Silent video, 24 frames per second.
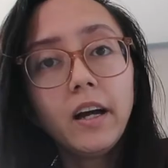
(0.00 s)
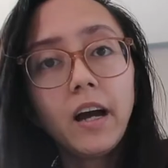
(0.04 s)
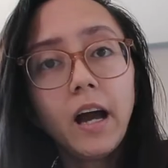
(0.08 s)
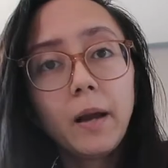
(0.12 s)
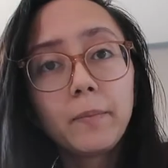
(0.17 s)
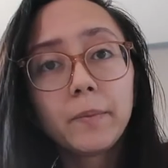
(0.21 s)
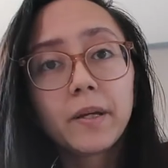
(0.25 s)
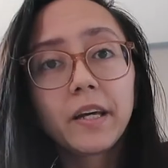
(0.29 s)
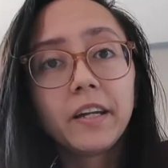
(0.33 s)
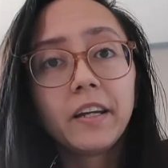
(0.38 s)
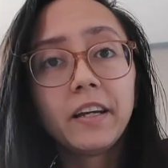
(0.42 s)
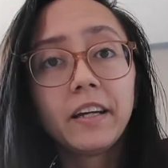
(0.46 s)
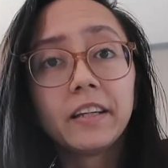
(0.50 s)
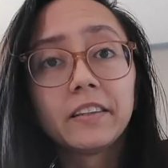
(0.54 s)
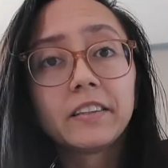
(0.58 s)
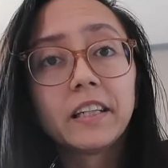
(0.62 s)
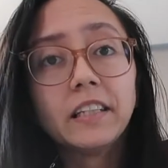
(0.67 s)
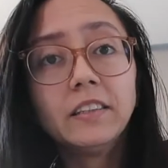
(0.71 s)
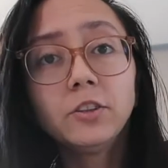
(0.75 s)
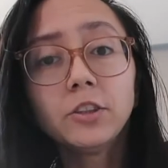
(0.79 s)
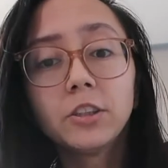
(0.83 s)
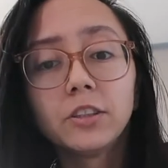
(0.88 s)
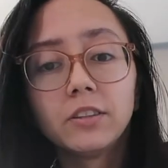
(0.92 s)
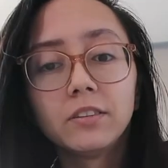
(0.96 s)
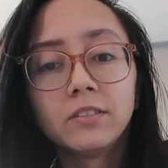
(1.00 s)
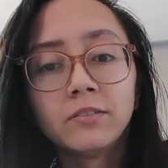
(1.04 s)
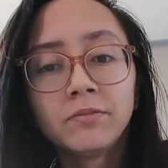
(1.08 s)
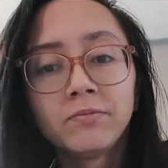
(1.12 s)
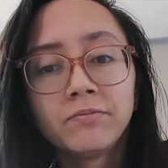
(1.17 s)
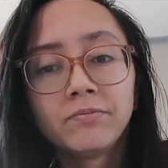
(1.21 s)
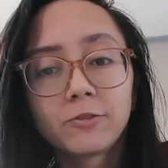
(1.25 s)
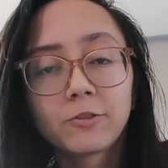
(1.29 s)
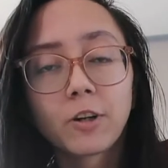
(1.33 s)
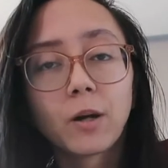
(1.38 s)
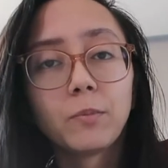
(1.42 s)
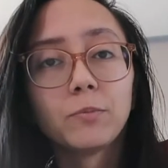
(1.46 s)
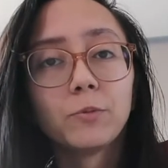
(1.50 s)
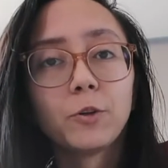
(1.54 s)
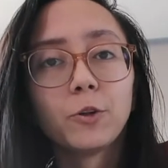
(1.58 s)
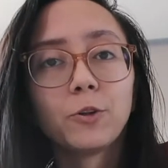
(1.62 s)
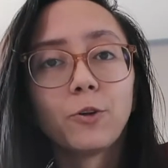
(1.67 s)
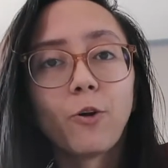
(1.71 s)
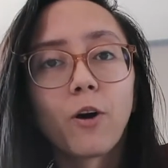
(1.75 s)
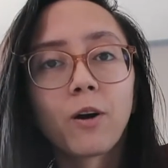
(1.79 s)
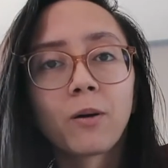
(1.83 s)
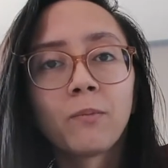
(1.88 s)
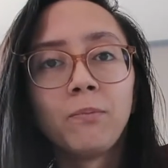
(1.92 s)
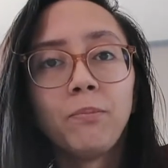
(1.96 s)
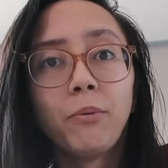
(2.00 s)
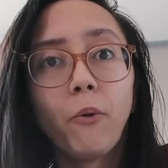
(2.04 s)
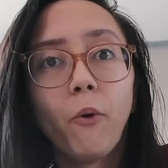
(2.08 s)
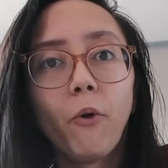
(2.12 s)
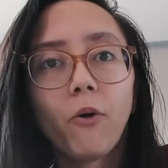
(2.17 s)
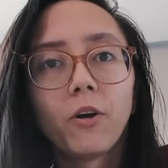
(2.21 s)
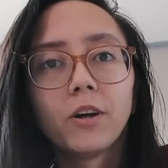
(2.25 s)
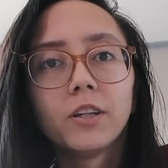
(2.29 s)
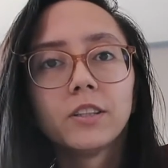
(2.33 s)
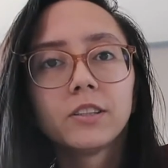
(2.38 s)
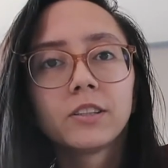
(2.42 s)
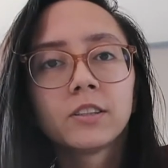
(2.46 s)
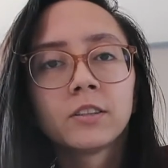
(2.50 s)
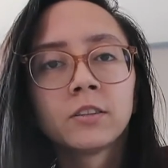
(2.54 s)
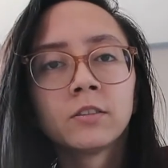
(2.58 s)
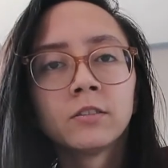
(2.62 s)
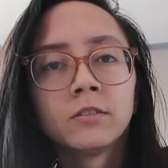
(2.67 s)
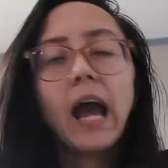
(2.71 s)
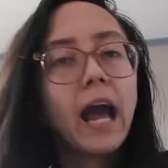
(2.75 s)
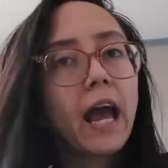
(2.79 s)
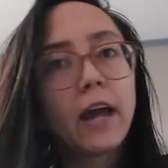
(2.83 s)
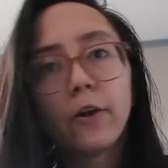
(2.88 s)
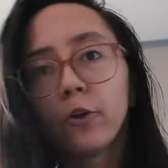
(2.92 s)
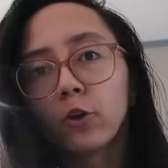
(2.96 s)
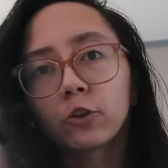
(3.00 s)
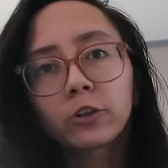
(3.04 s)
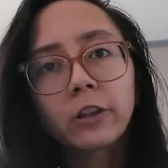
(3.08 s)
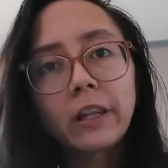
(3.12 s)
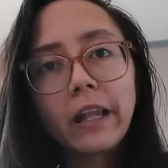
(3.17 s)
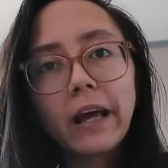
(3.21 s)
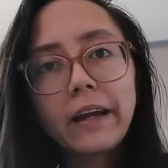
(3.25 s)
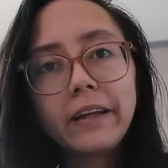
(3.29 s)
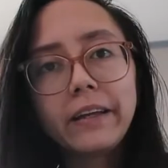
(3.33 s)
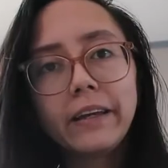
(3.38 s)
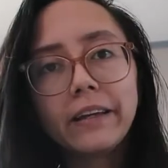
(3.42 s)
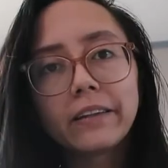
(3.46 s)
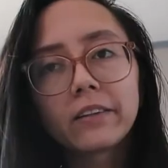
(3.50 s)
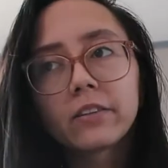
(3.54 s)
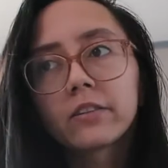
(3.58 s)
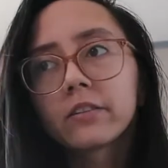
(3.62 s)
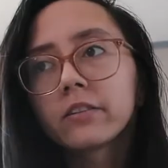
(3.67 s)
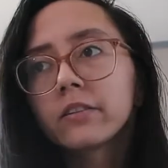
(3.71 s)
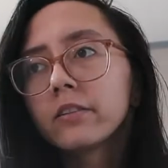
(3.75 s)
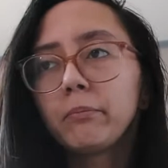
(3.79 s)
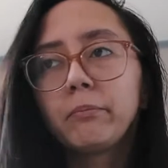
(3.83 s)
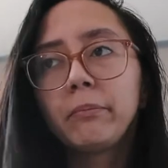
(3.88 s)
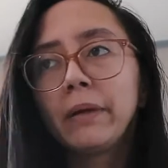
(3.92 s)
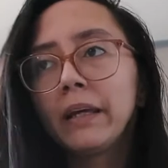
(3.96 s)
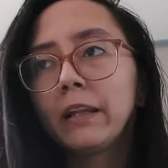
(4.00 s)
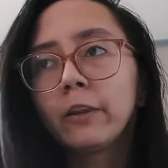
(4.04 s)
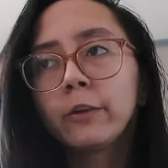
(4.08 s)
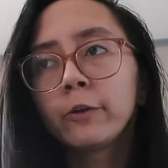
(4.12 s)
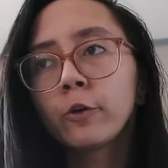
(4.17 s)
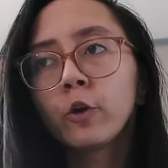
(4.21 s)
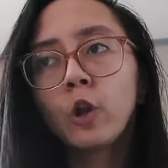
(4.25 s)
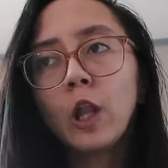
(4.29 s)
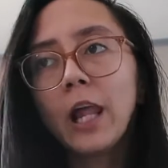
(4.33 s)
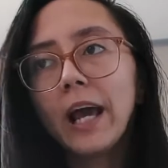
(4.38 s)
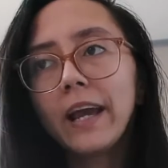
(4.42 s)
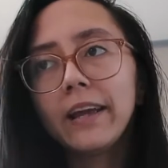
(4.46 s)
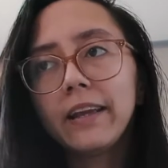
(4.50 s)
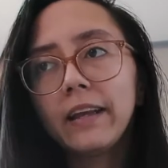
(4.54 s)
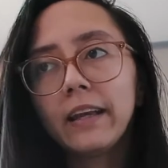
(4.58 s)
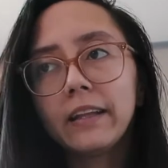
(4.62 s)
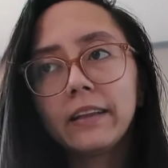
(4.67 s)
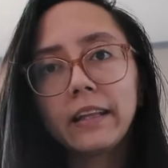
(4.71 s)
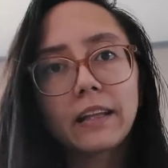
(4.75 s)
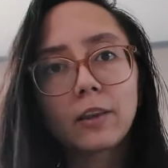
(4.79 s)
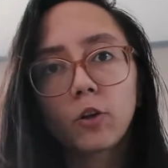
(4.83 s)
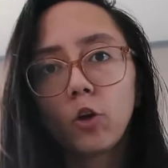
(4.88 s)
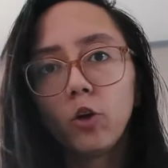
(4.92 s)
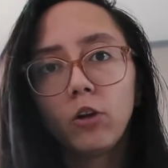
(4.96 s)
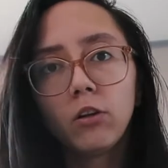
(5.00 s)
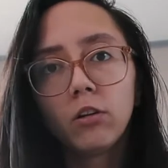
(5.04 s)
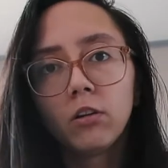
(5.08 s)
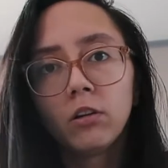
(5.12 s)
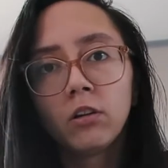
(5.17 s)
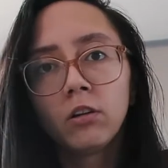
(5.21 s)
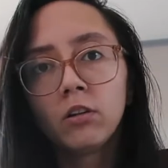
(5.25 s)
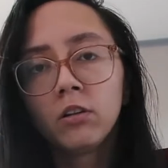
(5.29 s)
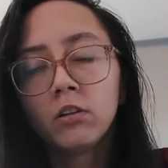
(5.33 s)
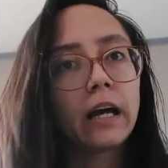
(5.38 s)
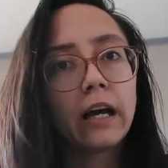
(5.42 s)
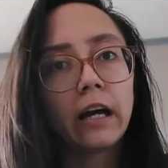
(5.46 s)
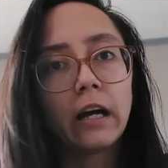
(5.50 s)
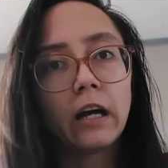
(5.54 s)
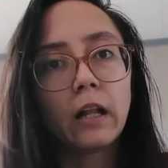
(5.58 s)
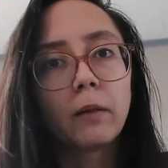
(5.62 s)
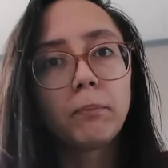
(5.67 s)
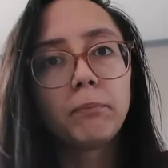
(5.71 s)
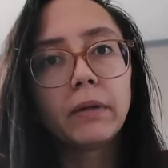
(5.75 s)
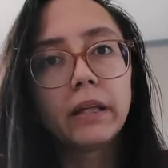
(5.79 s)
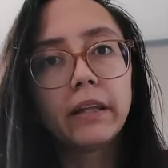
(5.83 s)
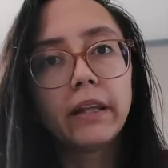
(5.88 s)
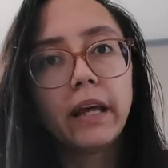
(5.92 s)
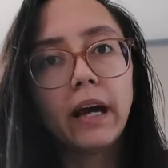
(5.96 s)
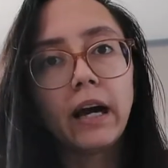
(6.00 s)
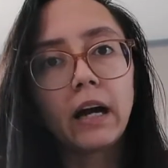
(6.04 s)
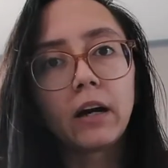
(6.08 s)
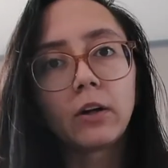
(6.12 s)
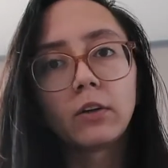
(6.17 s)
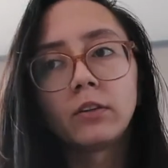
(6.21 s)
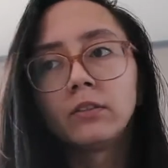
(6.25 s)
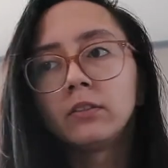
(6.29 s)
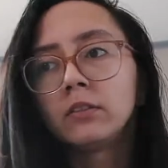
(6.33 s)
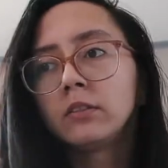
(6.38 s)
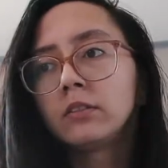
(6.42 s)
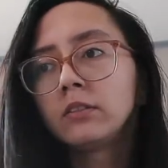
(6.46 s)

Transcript: I'm getting attention from the wrong boys. I not like it. Me not like it at all. Help me now.